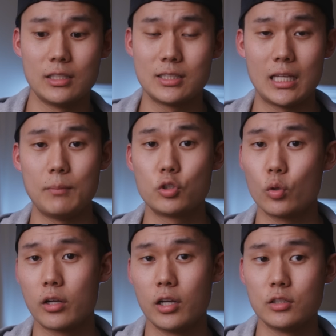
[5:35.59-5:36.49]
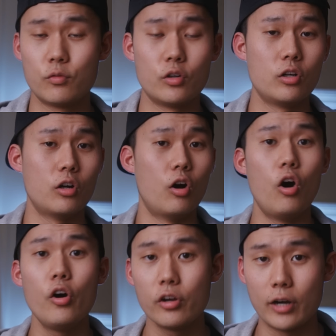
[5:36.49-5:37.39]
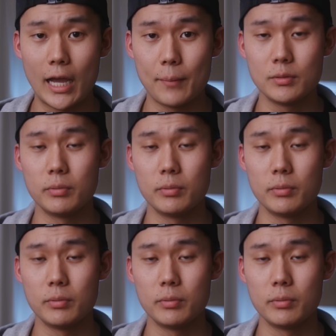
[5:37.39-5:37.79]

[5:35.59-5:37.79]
and the same shortcuts for all your apps